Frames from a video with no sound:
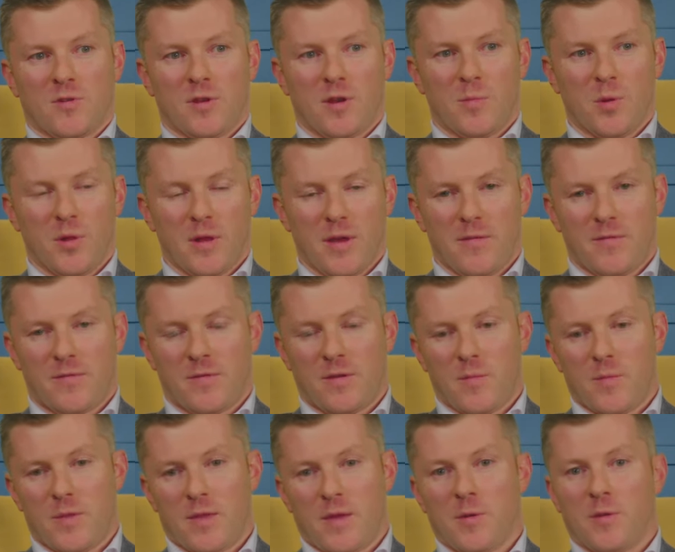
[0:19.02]
really believe
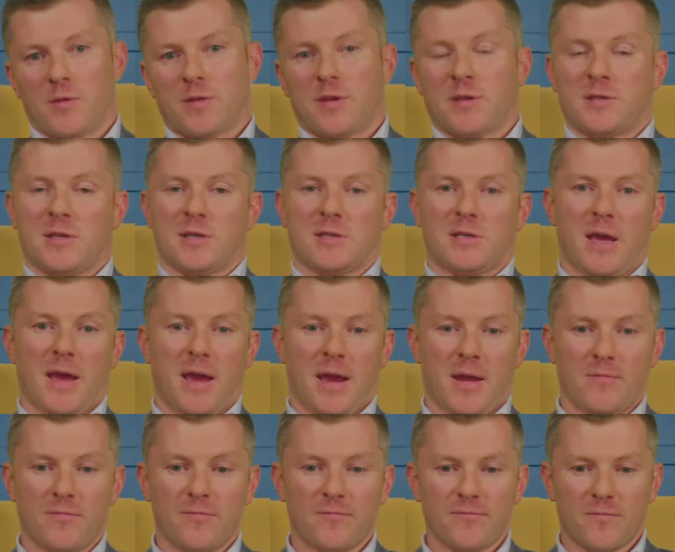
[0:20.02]
to be able to
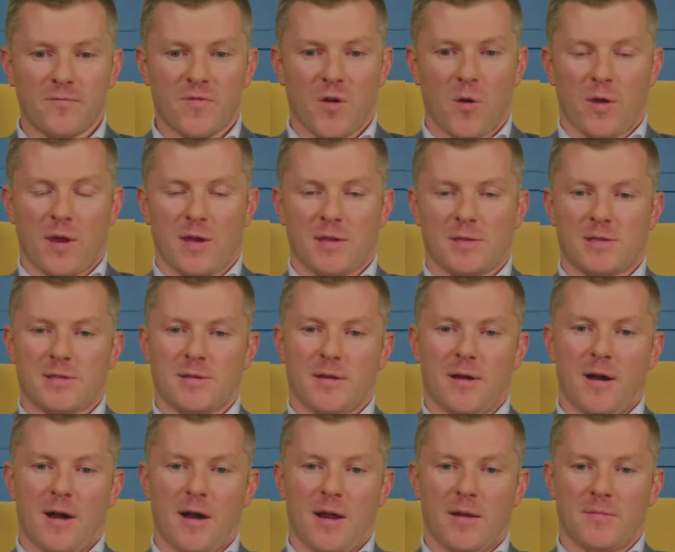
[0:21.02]
sustain focus
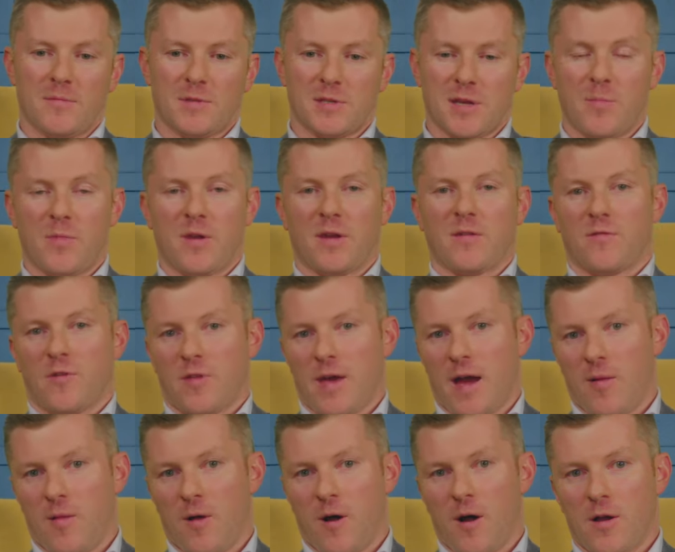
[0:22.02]
on something for
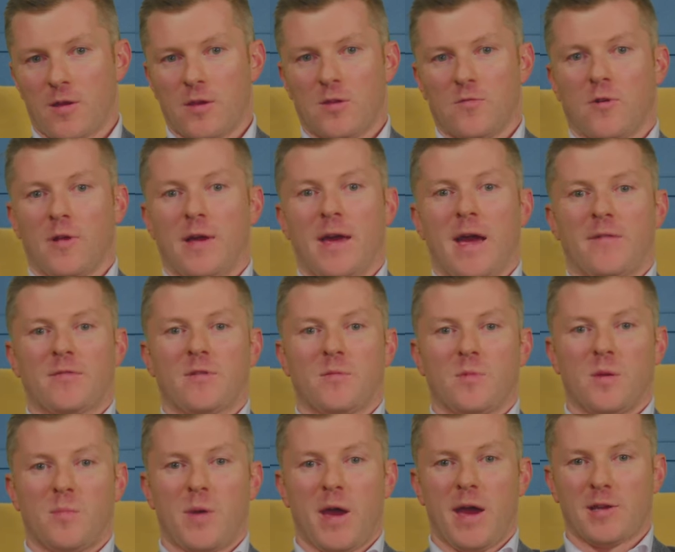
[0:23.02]
that long, you really have to
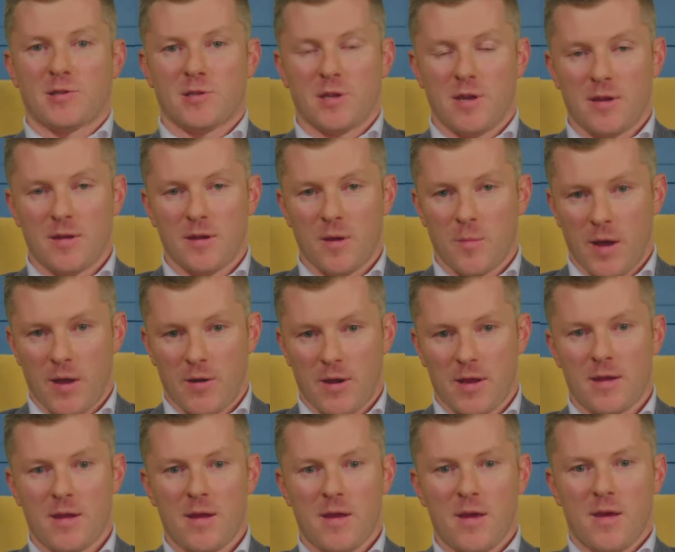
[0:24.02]
be passionate about
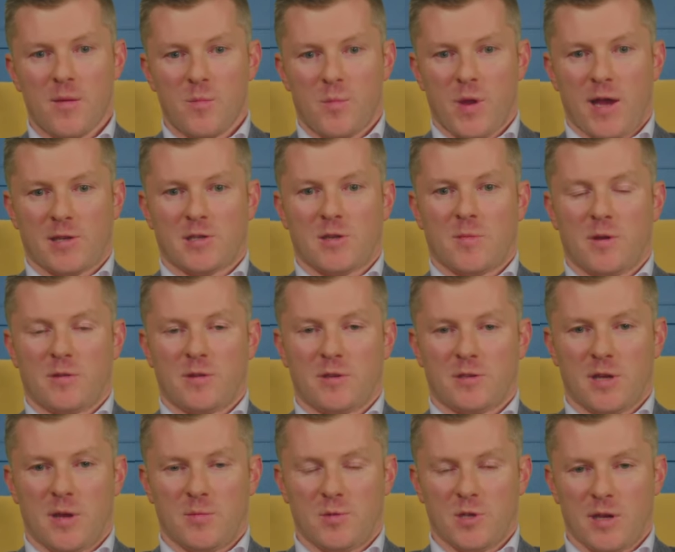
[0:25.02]
it, passionate about the
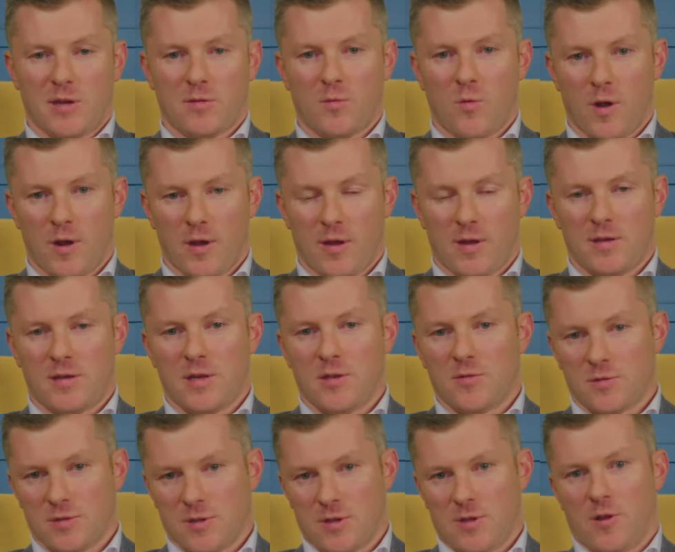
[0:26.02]
subject, want to
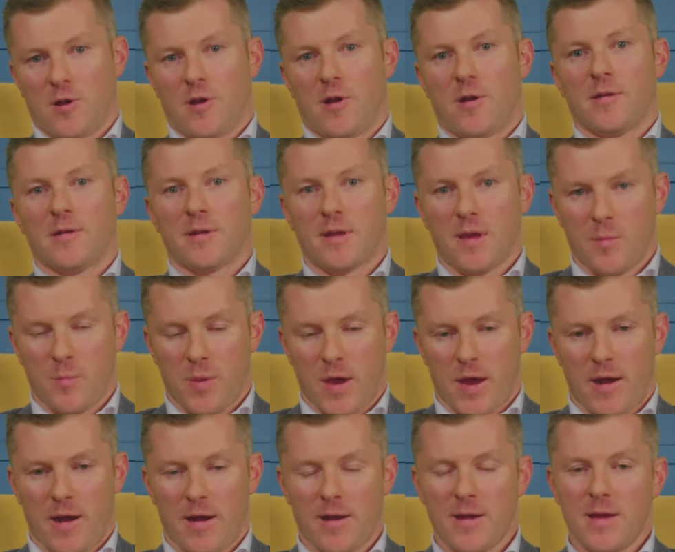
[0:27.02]
continuously learn, get
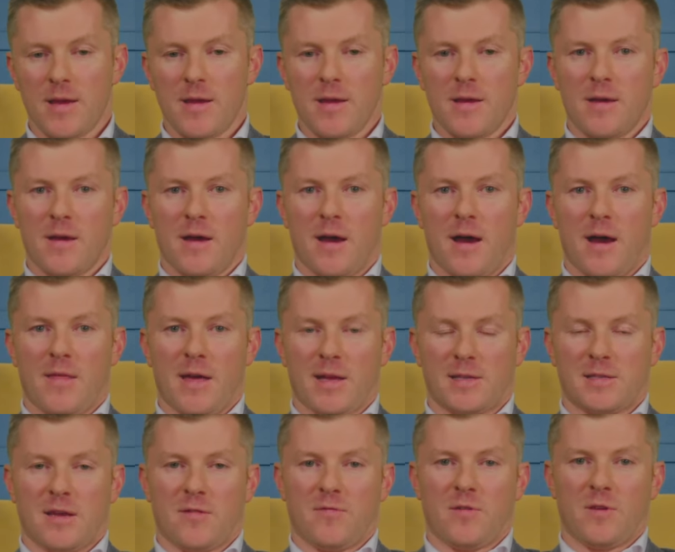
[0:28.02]
better.
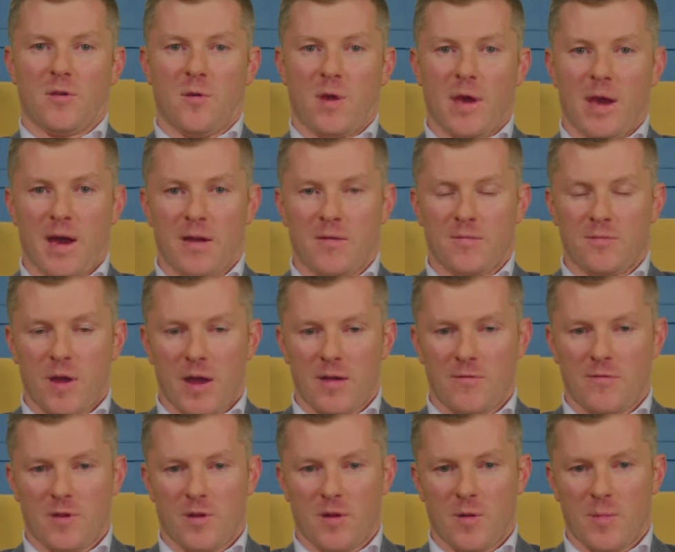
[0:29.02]
That's definitely the way I
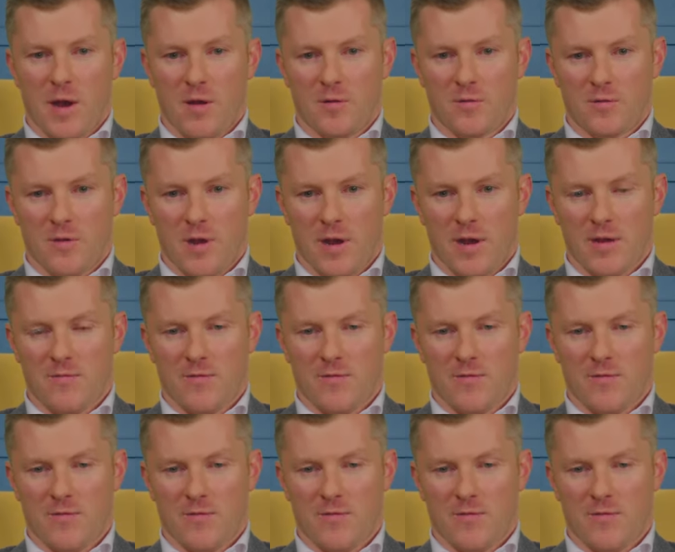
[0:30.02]
feel about credit